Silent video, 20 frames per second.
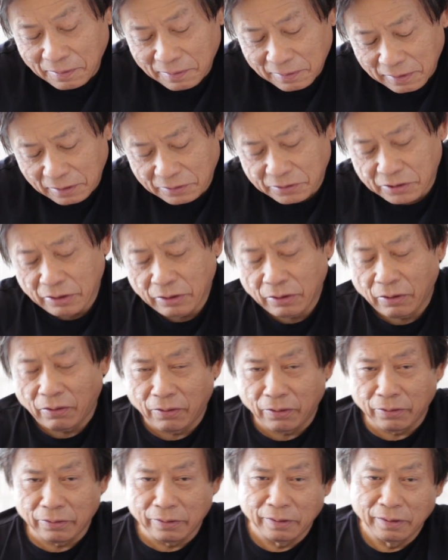Consider
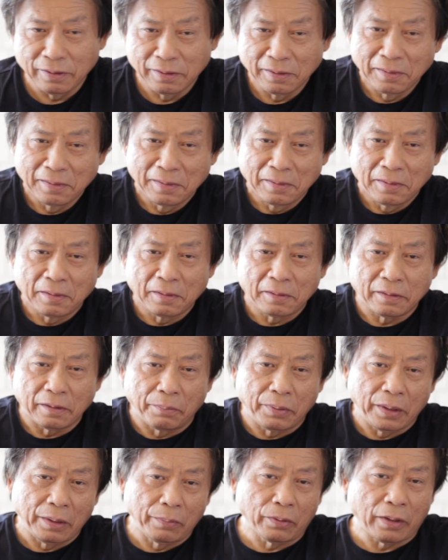all the
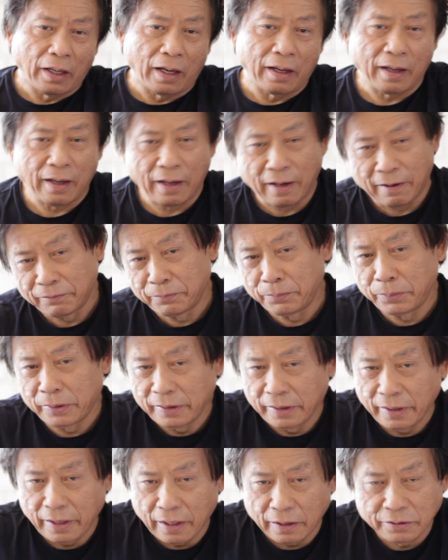people that have
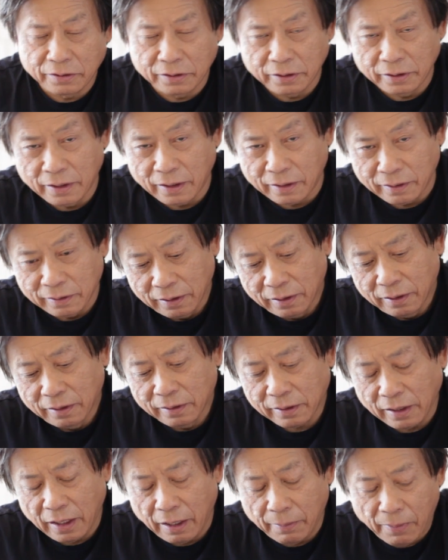PTSD that
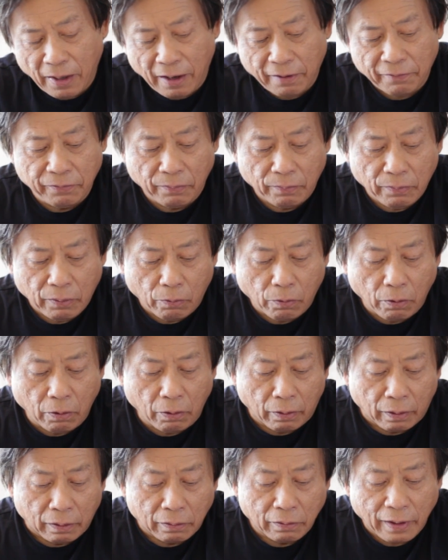came back from the
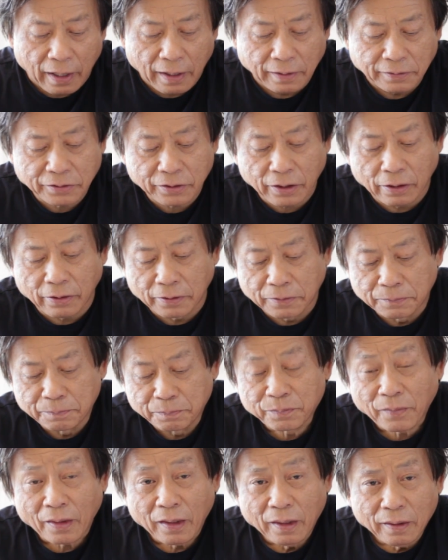war. Right?
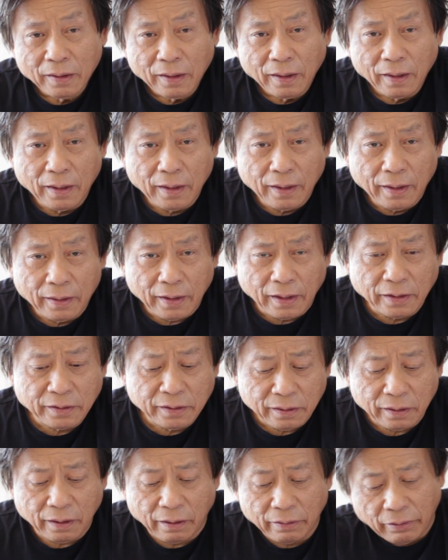So, and
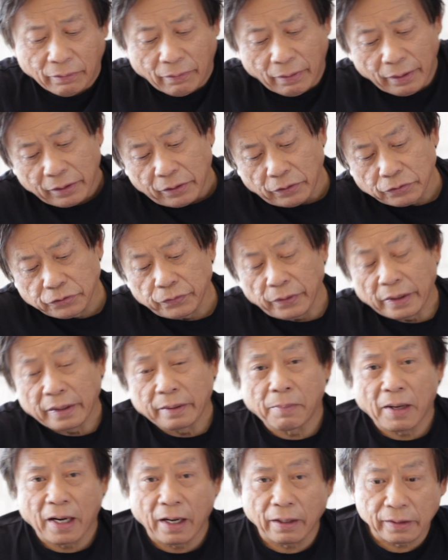there's a lot of articles written
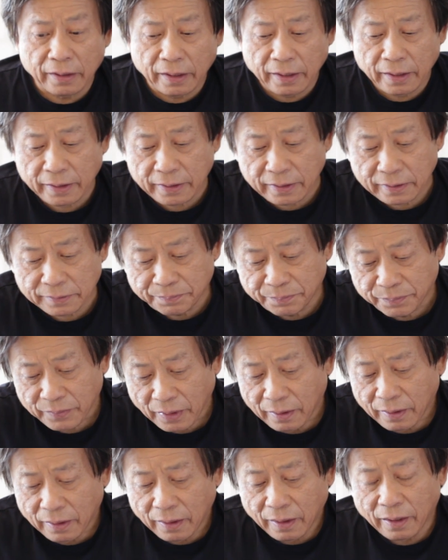about it and
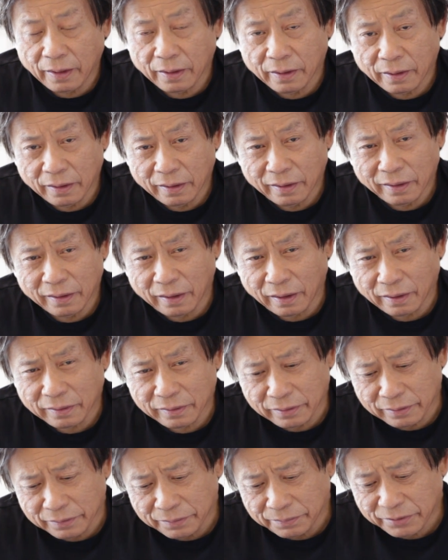a lot
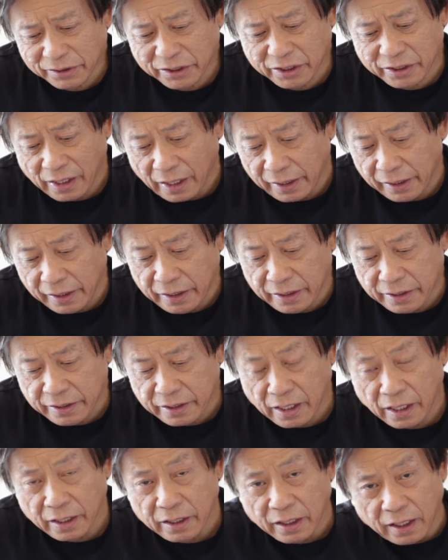of studies
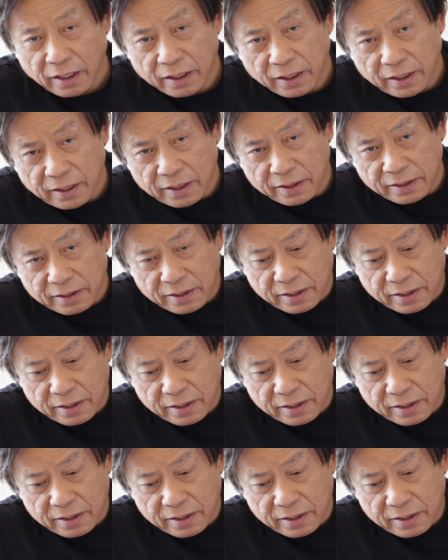done on it.